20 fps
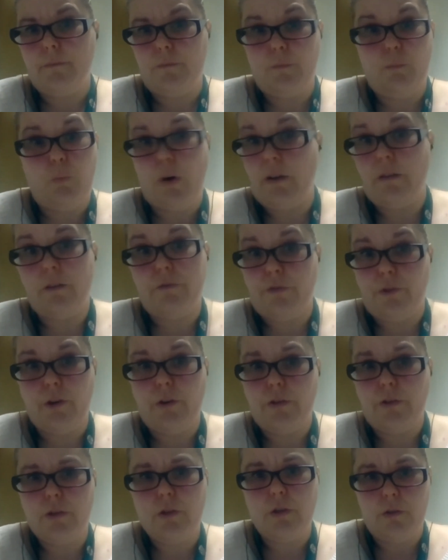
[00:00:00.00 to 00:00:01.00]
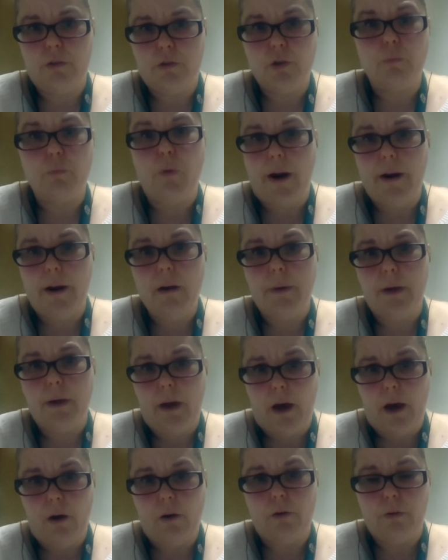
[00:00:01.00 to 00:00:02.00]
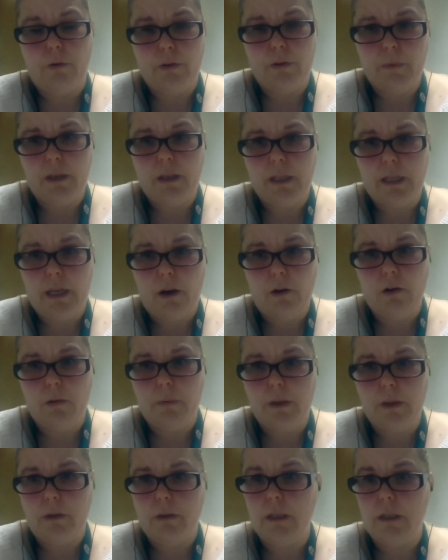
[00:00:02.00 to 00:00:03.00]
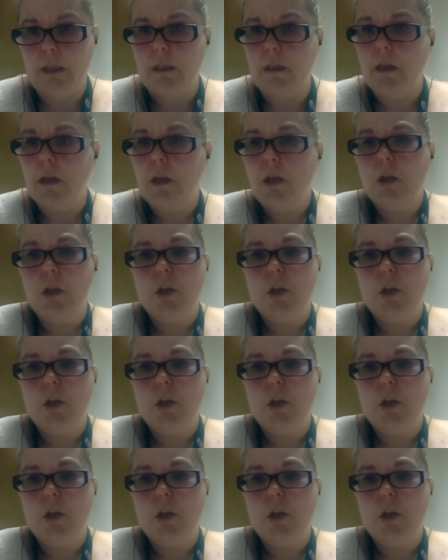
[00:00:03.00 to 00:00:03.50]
one of the first to write about algorithmic accountability.